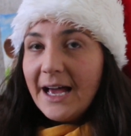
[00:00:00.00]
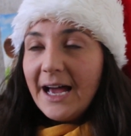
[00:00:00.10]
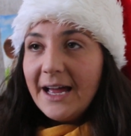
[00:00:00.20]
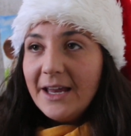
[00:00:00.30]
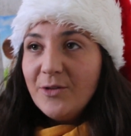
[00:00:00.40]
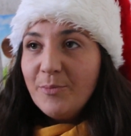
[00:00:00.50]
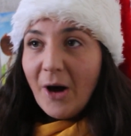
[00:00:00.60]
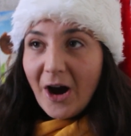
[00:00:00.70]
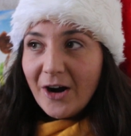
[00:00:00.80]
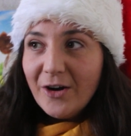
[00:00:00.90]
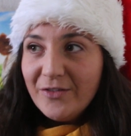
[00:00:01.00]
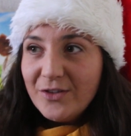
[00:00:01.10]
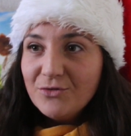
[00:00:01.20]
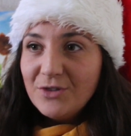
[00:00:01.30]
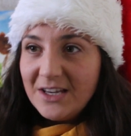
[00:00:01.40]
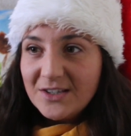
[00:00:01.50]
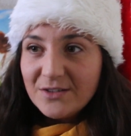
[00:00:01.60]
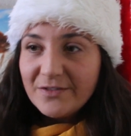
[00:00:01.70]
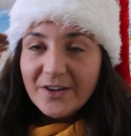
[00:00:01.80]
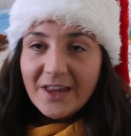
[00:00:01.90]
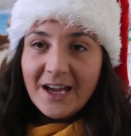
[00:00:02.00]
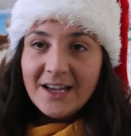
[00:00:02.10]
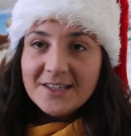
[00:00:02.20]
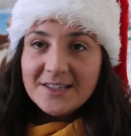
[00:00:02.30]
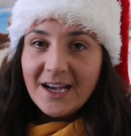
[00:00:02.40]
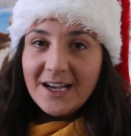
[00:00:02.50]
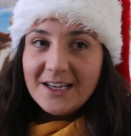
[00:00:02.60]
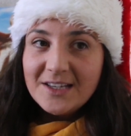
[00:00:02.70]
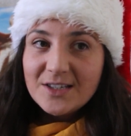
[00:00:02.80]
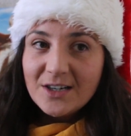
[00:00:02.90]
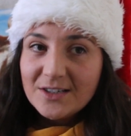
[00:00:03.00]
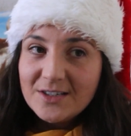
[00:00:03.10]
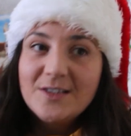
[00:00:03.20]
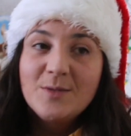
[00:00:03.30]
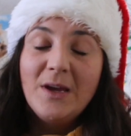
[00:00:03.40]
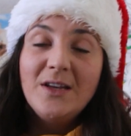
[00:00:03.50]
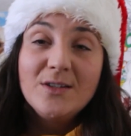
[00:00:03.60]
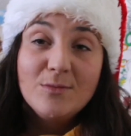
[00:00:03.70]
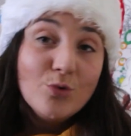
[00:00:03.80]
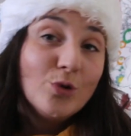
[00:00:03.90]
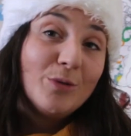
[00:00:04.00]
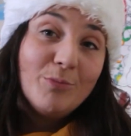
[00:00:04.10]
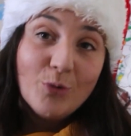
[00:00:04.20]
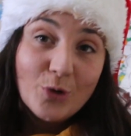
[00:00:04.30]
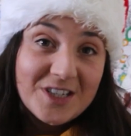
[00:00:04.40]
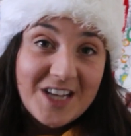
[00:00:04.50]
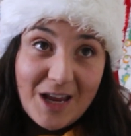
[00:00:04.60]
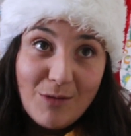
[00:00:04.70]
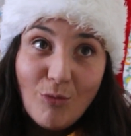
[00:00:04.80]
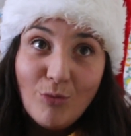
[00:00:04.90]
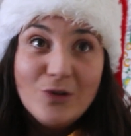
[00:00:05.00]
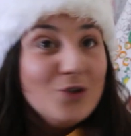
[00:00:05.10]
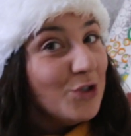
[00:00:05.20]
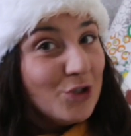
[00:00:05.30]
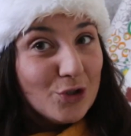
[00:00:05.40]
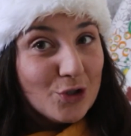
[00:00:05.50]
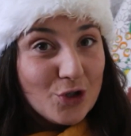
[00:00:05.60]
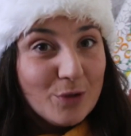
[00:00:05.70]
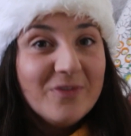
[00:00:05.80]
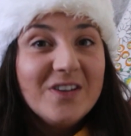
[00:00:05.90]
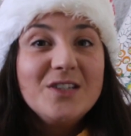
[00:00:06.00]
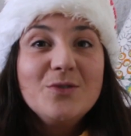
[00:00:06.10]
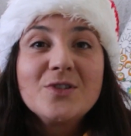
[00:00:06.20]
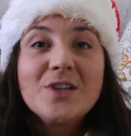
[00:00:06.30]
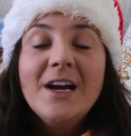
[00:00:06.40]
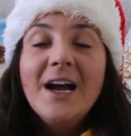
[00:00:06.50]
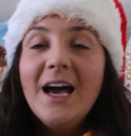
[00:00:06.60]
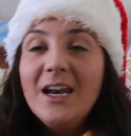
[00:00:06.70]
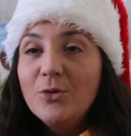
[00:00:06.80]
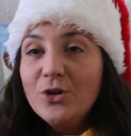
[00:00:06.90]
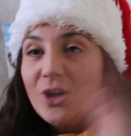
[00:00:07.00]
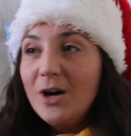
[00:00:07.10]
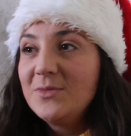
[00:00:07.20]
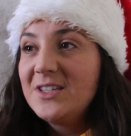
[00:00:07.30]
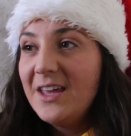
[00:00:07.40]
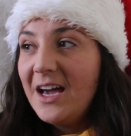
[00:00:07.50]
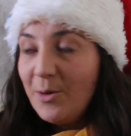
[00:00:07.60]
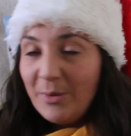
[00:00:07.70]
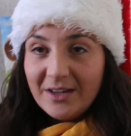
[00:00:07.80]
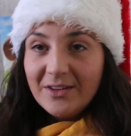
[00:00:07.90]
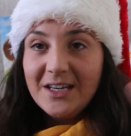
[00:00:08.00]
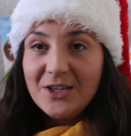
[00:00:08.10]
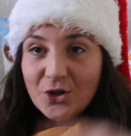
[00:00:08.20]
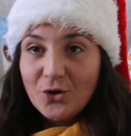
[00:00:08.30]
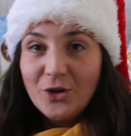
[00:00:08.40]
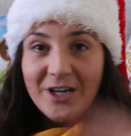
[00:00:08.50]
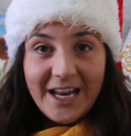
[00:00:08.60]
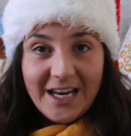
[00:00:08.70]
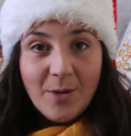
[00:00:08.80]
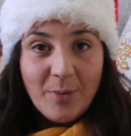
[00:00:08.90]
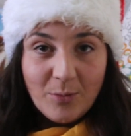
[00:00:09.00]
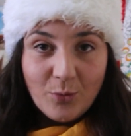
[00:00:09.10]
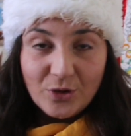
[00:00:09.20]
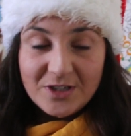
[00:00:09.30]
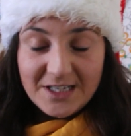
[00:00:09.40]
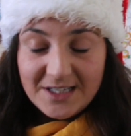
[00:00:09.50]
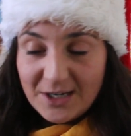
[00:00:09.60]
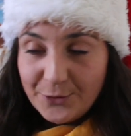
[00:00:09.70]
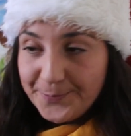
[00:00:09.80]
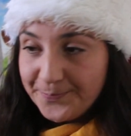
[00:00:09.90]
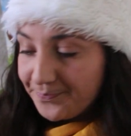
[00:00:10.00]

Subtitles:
And part of the reason for that is I started spending more and more time doing YouTube videos, and I'm going to come to that a bit later on in a bit more detail.